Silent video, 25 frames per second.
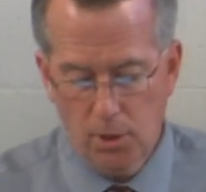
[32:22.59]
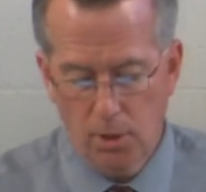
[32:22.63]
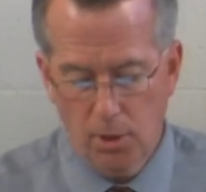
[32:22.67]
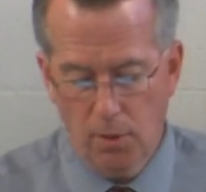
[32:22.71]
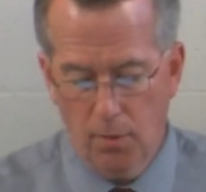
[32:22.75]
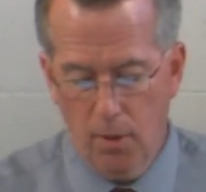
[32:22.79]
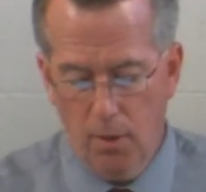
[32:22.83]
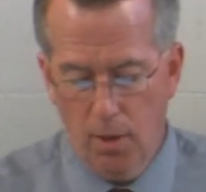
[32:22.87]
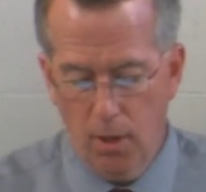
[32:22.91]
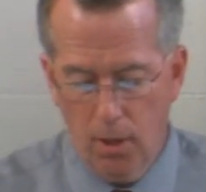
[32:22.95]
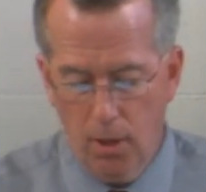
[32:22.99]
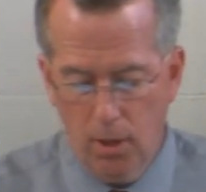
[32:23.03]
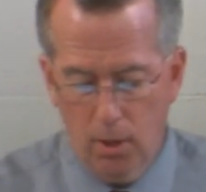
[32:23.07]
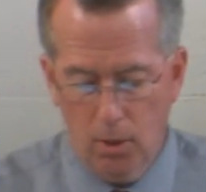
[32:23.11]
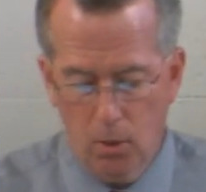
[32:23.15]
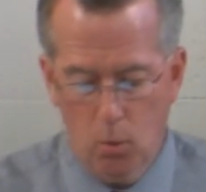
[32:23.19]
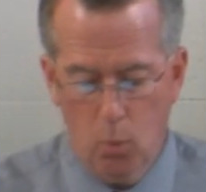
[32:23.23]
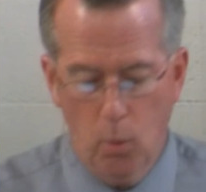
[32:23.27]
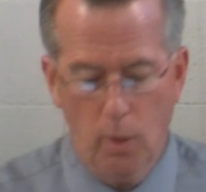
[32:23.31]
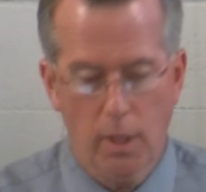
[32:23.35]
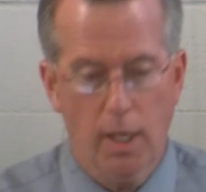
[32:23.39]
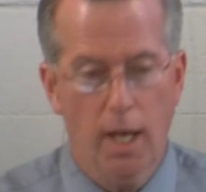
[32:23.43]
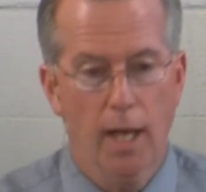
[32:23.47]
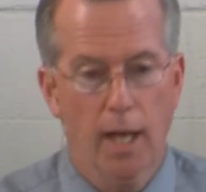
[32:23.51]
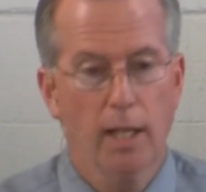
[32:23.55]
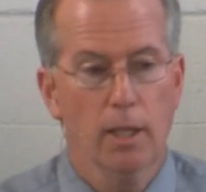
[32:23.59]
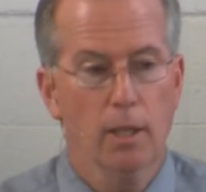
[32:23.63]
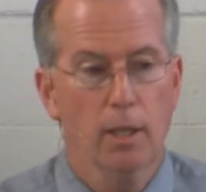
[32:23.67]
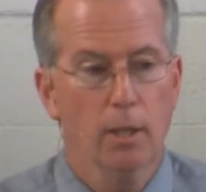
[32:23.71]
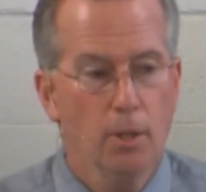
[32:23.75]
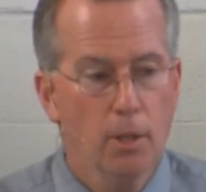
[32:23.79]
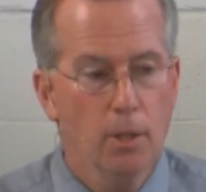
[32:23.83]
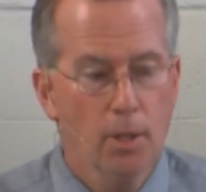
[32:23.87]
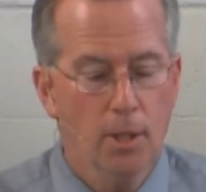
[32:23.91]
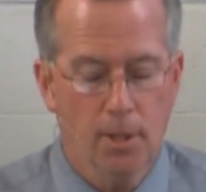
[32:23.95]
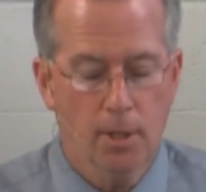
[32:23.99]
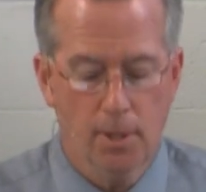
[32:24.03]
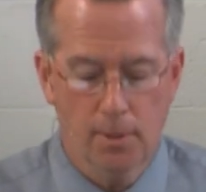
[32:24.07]
of heart when I
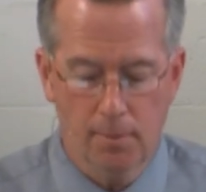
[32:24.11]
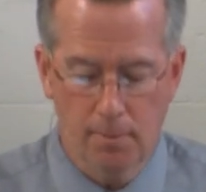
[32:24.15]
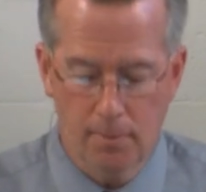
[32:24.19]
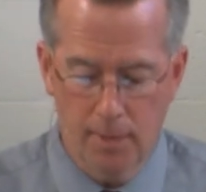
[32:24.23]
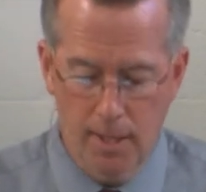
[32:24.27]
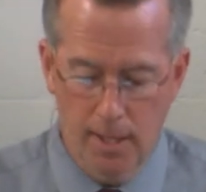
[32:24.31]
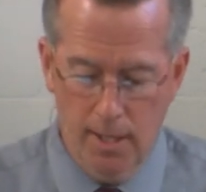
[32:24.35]
learn